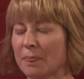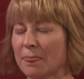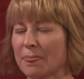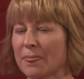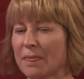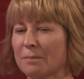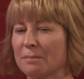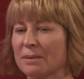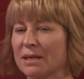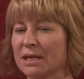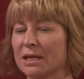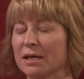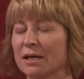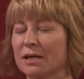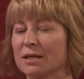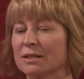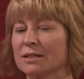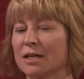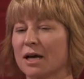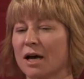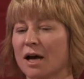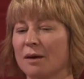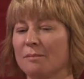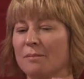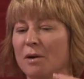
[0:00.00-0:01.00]
because
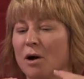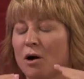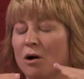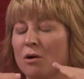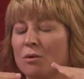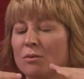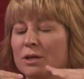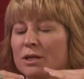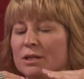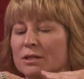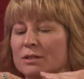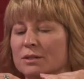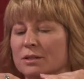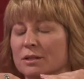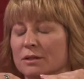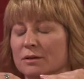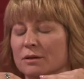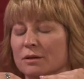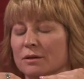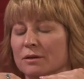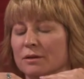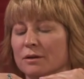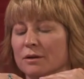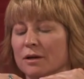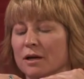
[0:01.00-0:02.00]
I'm always
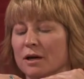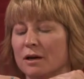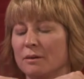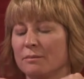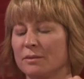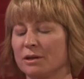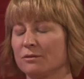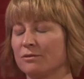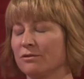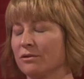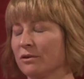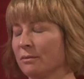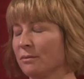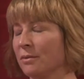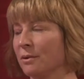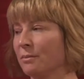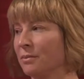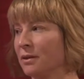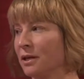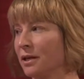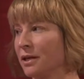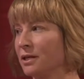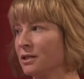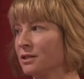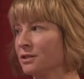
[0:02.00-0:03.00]
coming from a
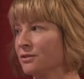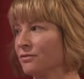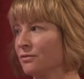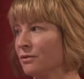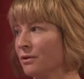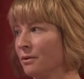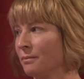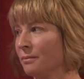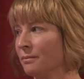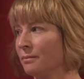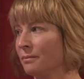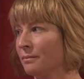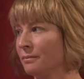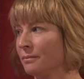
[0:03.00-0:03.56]
place from